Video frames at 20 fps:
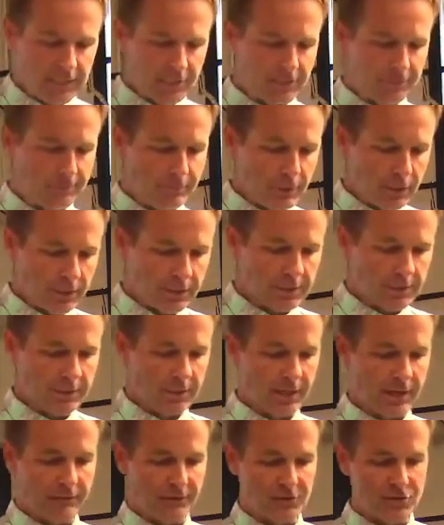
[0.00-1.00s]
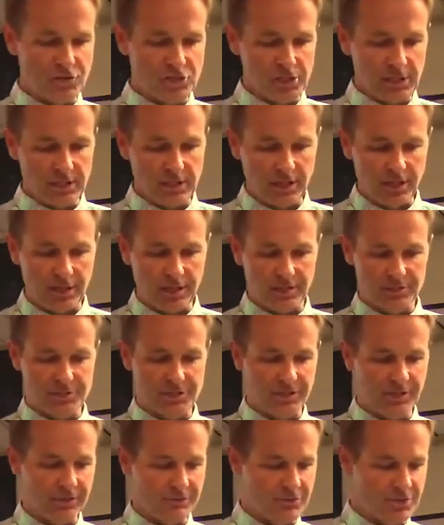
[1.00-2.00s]
The book of the
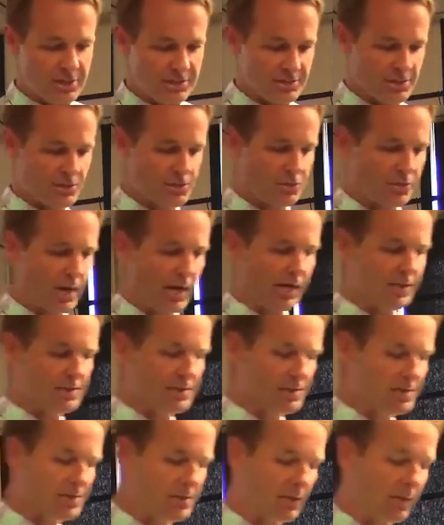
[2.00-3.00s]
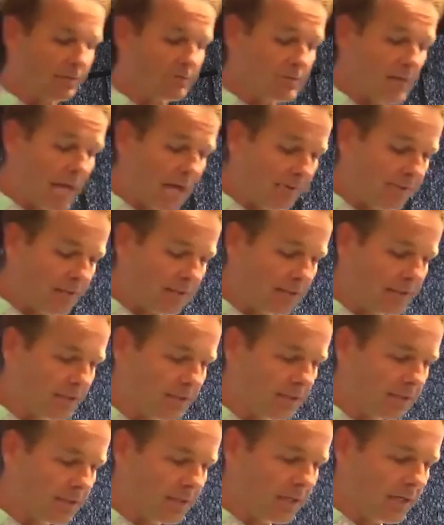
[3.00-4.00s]
genealogy of Jesus Christ, the son of David,
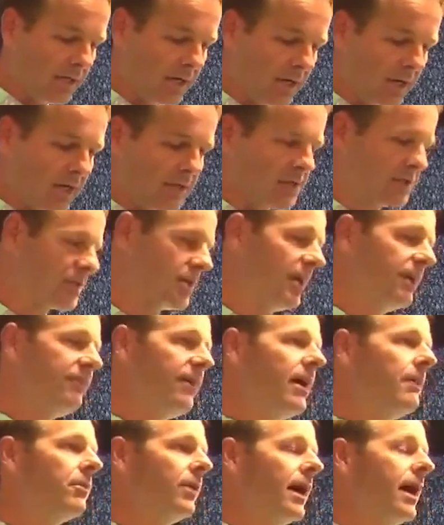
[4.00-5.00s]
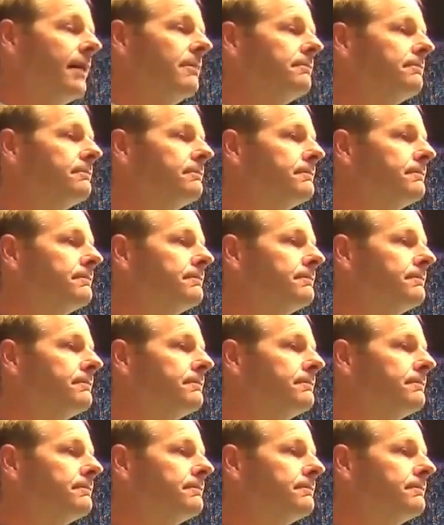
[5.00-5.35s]
the son of Abraham.